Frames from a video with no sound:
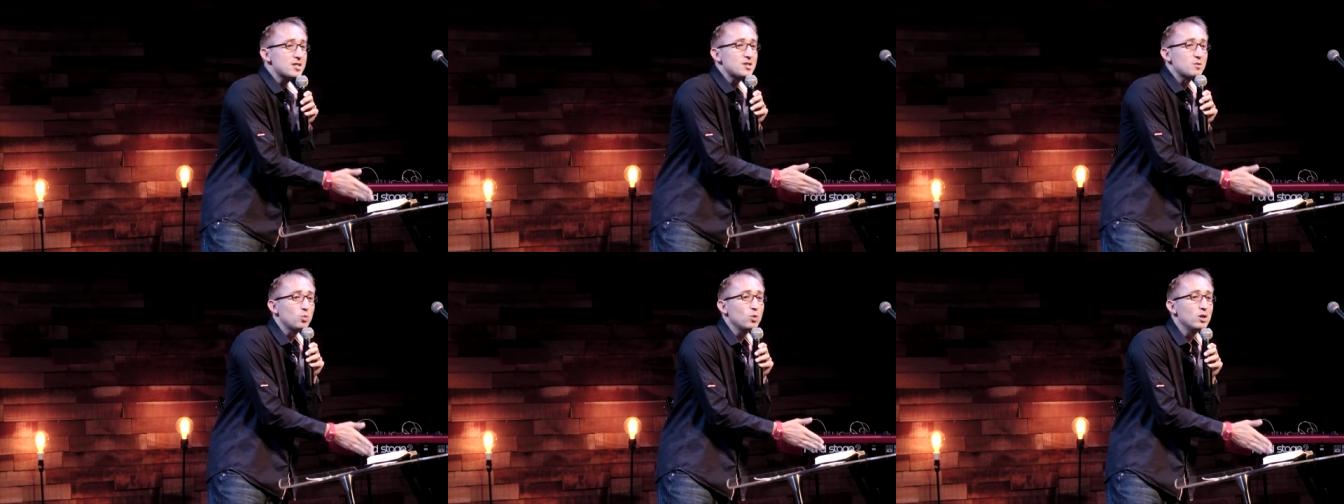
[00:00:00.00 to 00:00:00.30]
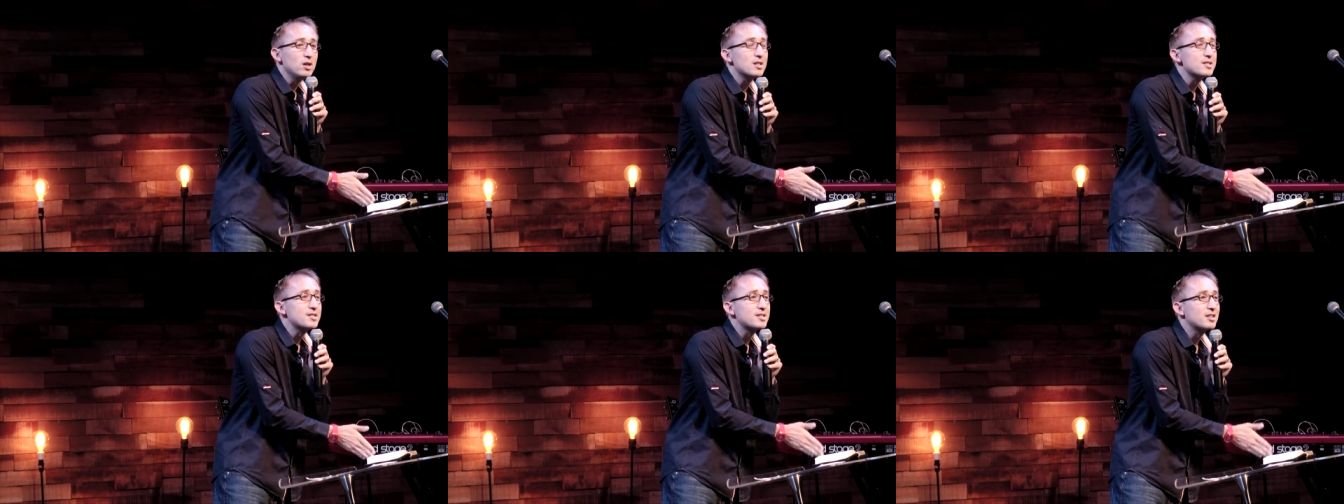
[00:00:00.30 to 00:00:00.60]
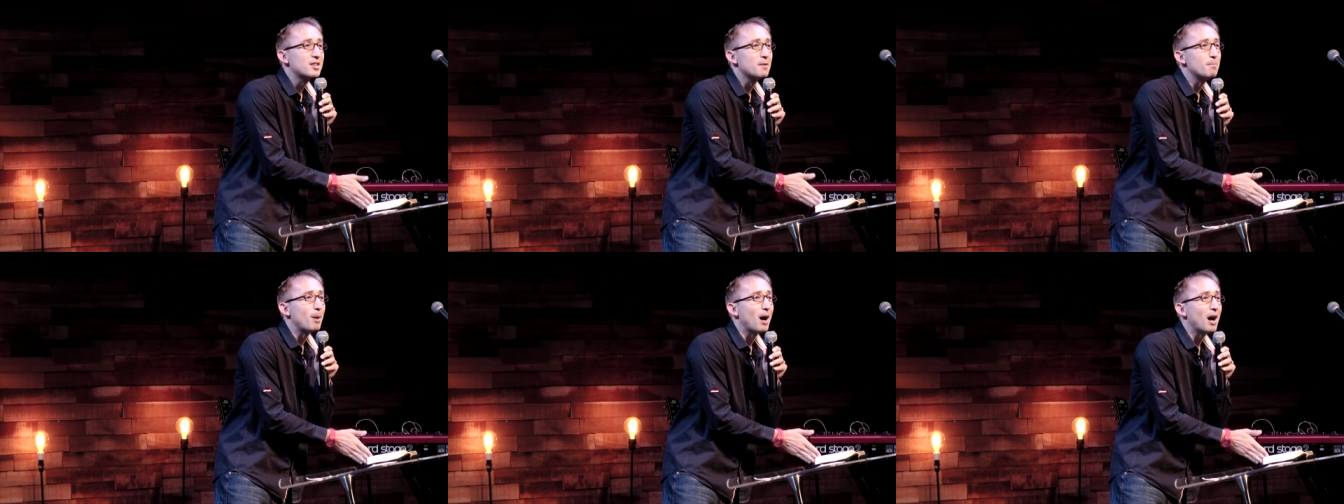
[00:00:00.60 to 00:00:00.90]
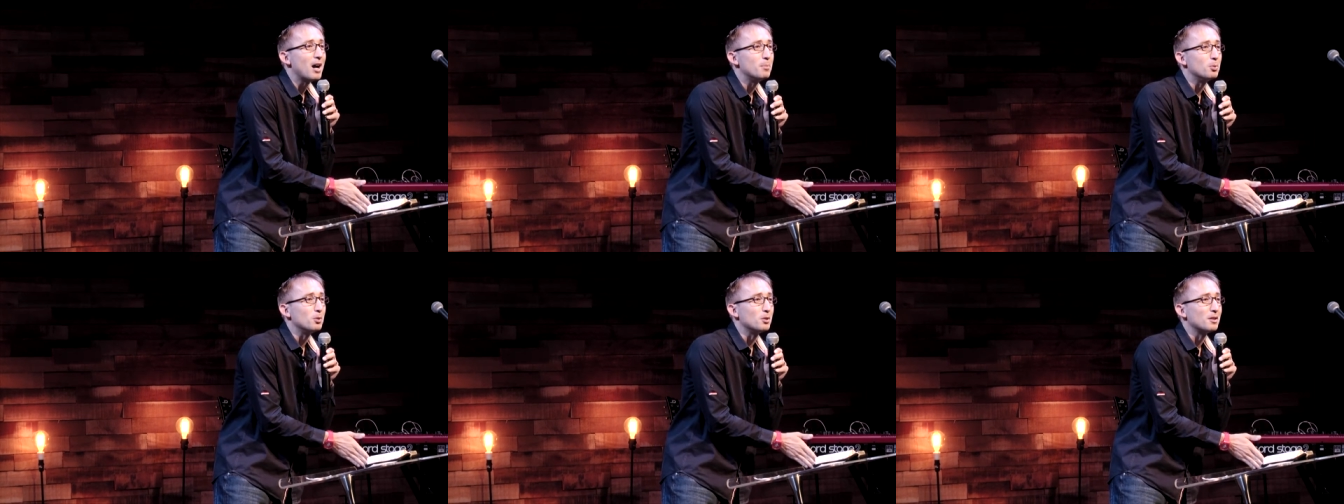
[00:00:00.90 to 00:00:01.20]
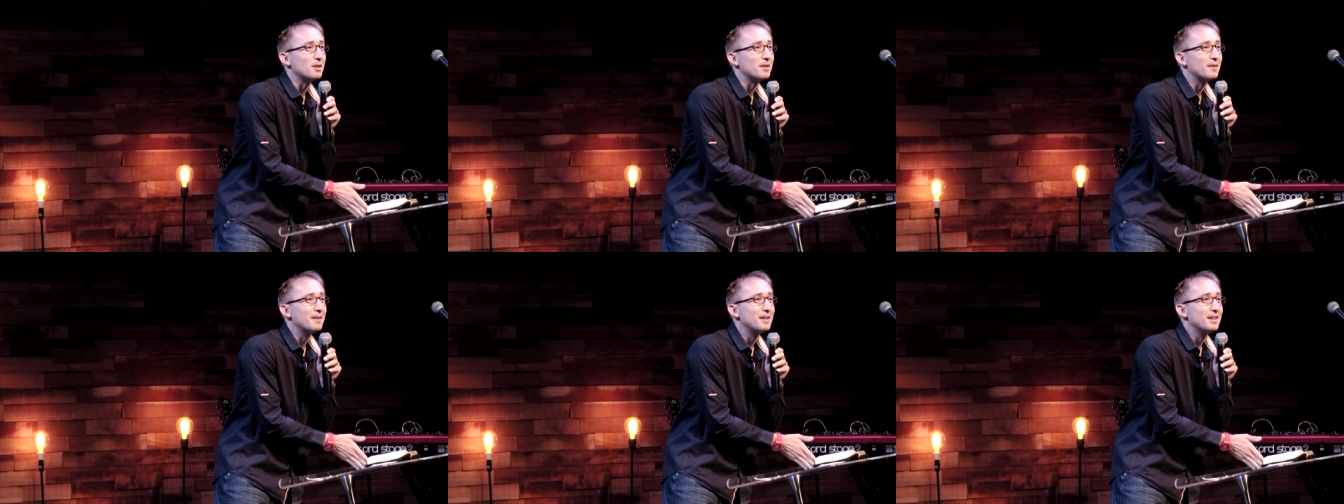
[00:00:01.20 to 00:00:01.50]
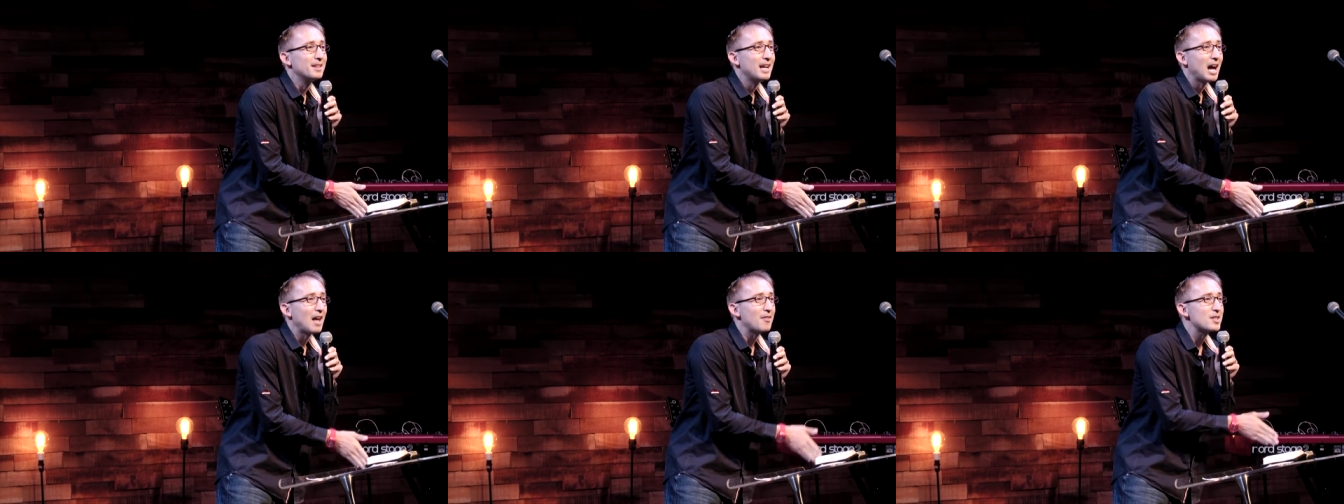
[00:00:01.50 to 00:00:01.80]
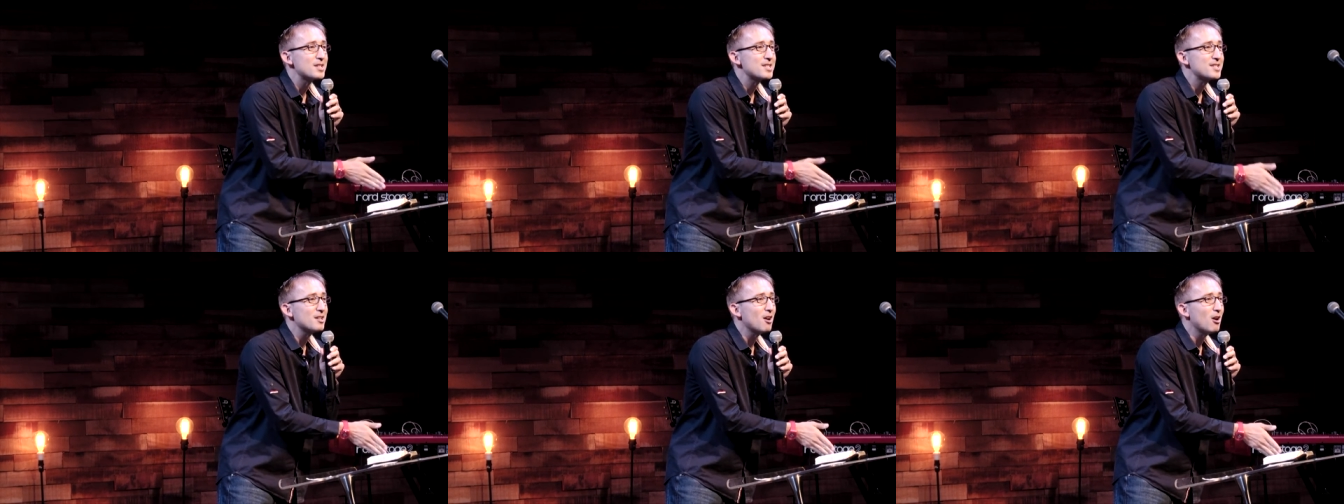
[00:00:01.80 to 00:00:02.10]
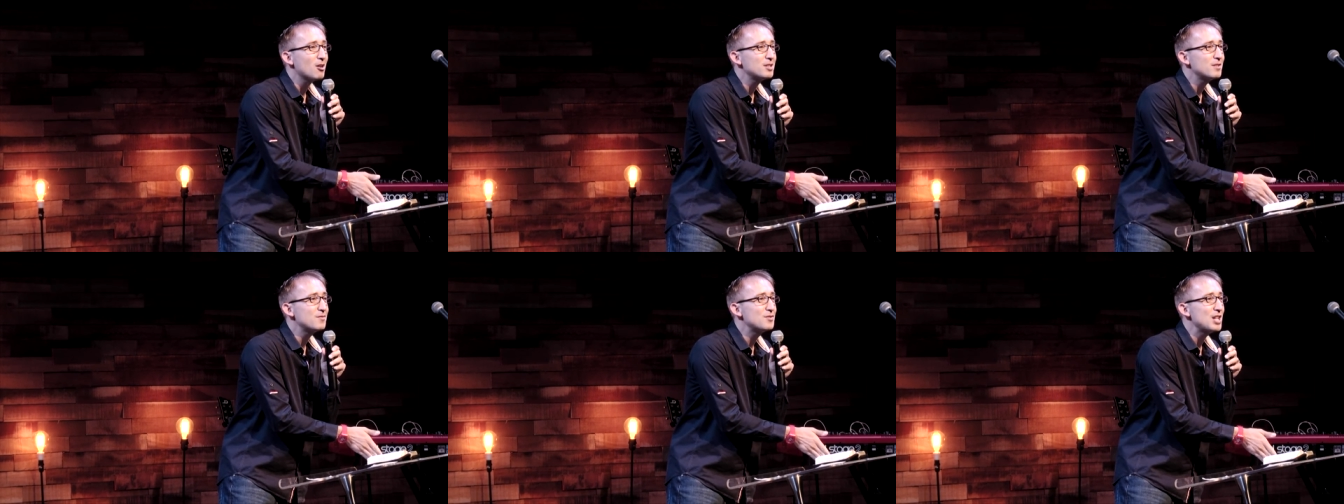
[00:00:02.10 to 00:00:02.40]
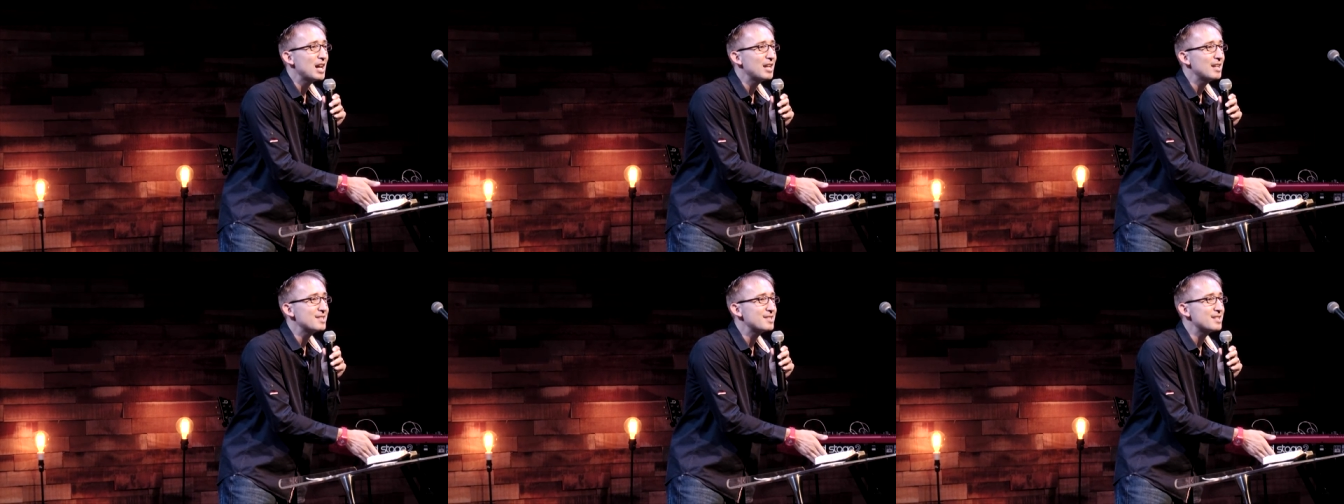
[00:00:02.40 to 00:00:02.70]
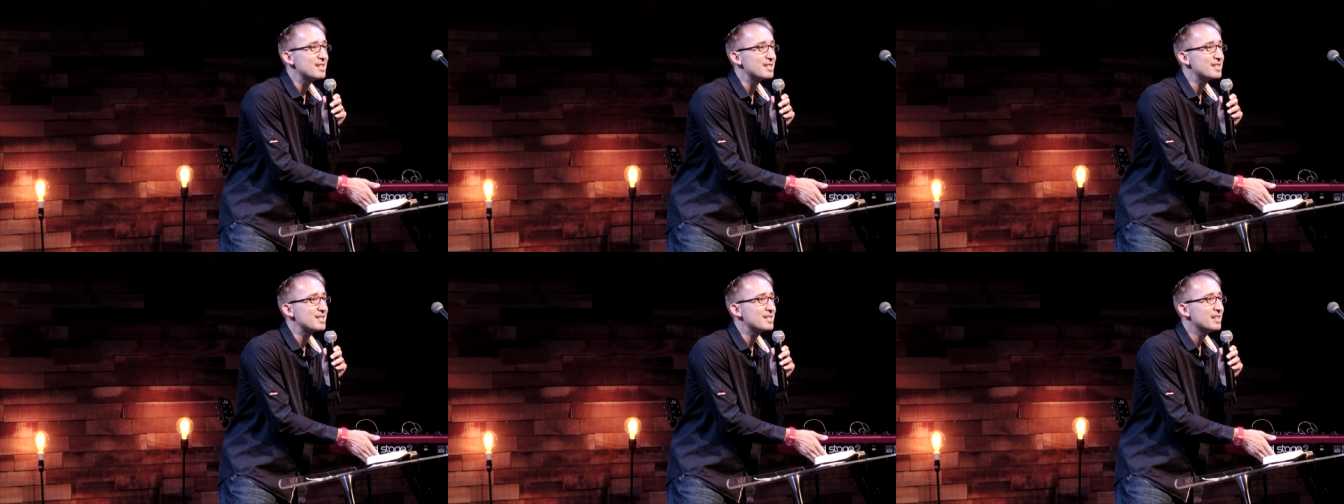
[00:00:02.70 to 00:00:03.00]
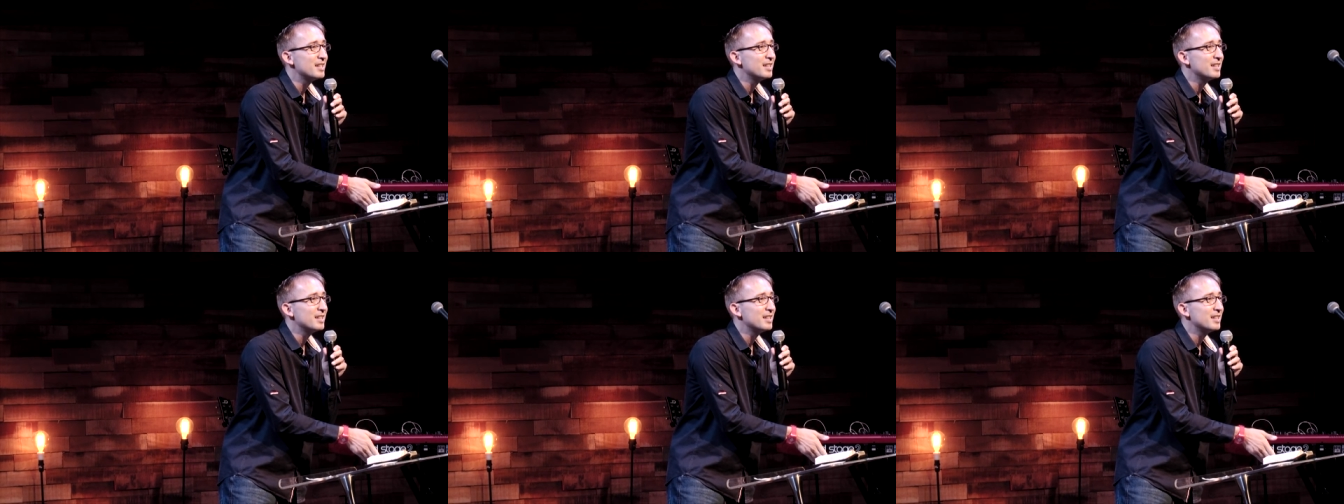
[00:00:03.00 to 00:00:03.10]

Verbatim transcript: words of the Bible. At the start of Genesis,